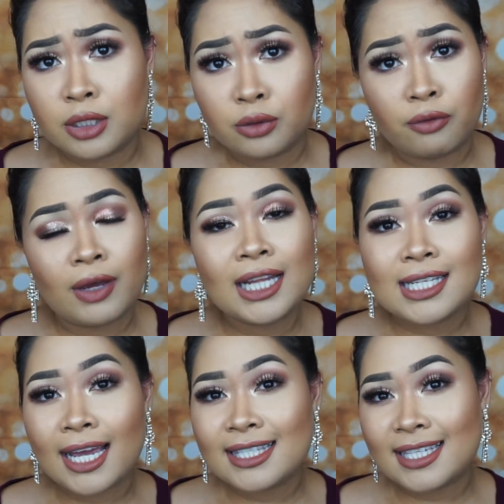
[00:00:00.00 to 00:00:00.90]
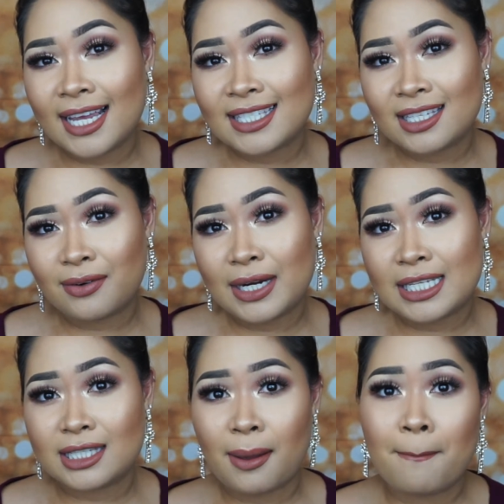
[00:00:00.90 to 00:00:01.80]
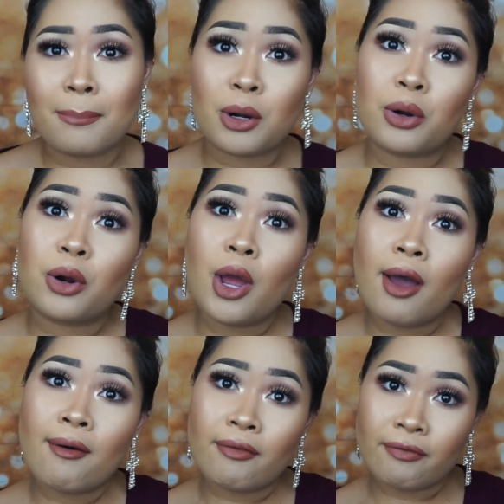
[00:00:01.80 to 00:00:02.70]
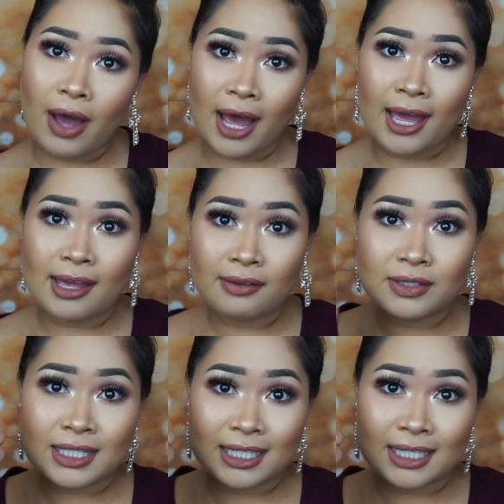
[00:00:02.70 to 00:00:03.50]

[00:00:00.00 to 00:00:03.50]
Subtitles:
to Valentine's Day series number 6.